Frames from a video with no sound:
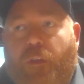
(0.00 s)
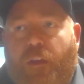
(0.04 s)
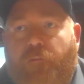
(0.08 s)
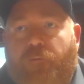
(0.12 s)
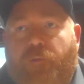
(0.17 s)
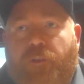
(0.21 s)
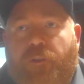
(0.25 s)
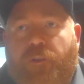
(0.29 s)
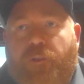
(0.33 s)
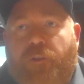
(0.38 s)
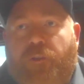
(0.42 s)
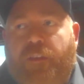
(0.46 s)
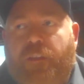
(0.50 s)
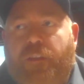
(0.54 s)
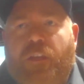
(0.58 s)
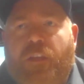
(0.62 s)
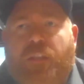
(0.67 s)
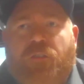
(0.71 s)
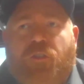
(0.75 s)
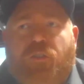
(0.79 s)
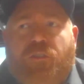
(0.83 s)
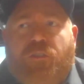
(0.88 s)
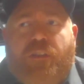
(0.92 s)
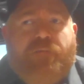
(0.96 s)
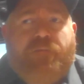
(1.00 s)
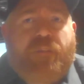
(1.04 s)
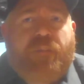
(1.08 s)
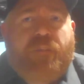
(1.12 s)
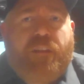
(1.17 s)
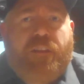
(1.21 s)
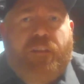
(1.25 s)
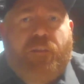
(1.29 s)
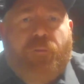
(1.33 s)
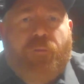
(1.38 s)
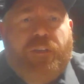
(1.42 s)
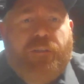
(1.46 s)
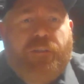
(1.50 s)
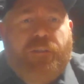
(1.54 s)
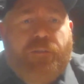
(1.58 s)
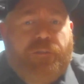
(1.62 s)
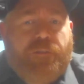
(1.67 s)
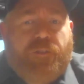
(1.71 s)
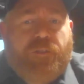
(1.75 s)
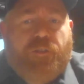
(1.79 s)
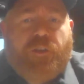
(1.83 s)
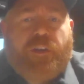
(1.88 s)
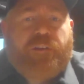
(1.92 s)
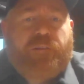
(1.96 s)
Everything that we do
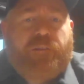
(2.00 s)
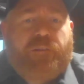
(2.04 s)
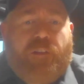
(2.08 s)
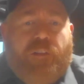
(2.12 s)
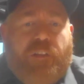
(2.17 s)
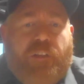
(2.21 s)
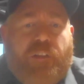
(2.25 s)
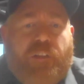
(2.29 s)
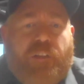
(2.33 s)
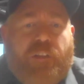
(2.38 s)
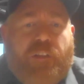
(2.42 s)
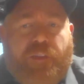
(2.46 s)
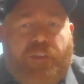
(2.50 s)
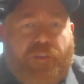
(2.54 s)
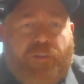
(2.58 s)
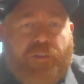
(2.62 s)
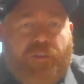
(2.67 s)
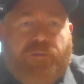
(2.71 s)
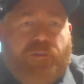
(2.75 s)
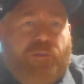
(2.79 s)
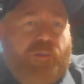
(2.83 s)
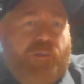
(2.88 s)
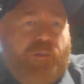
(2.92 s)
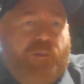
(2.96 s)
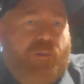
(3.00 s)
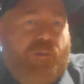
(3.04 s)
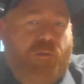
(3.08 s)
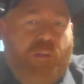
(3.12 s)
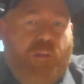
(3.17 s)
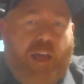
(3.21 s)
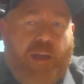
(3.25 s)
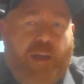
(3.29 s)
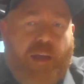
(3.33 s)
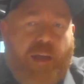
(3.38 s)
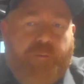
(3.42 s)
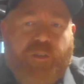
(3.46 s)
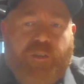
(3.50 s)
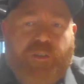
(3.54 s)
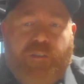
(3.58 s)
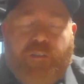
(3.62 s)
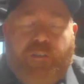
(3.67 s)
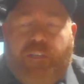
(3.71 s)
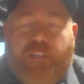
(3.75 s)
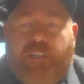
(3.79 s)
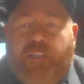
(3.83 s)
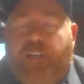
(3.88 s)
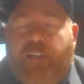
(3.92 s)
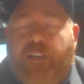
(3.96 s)
in general. If there's a local option,
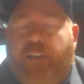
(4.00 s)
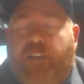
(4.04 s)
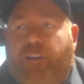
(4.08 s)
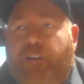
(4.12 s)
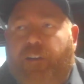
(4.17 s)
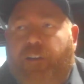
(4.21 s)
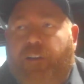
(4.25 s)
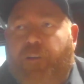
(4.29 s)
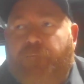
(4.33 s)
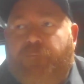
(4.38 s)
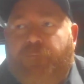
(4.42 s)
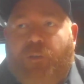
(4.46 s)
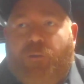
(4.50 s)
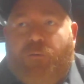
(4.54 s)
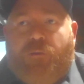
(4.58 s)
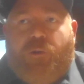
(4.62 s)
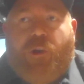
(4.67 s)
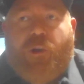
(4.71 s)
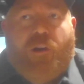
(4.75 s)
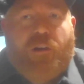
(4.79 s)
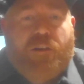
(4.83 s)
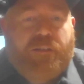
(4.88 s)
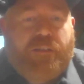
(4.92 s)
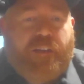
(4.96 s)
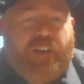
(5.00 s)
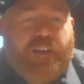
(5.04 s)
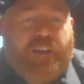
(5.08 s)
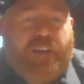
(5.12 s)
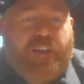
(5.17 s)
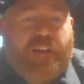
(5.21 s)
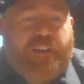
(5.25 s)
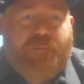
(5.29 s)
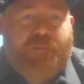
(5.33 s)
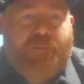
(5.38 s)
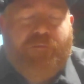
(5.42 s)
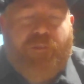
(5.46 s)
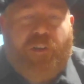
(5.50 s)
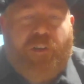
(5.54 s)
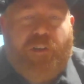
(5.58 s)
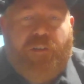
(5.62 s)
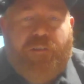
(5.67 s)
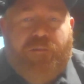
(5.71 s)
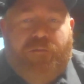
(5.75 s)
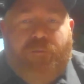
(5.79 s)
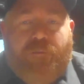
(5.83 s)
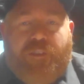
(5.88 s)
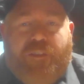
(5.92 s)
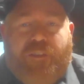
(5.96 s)
cost has to be
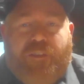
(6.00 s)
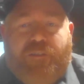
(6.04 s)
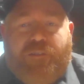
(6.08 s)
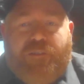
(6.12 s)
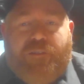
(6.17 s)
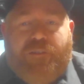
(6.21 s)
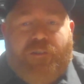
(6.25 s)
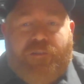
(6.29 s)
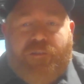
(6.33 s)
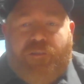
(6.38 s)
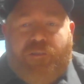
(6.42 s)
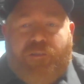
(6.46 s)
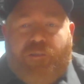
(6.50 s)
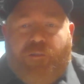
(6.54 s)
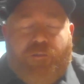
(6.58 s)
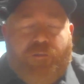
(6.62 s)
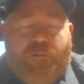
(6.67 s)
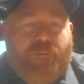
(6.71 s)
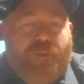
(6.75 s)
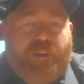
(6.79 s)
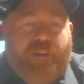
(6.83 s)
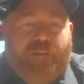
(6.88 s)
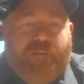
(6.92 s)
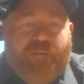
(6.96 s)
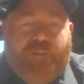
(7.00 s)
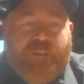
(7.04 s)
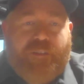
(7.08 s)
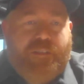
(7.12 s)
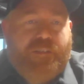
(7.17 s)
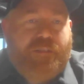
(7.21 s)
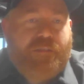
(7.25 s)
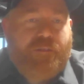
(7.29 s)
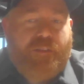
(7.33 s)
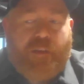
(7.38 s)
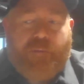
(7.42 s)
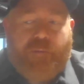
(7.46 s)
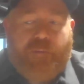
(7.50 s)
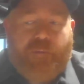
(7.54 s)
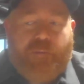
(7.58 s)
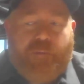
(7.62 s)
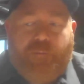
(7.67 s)
involved, but there's also benefits to that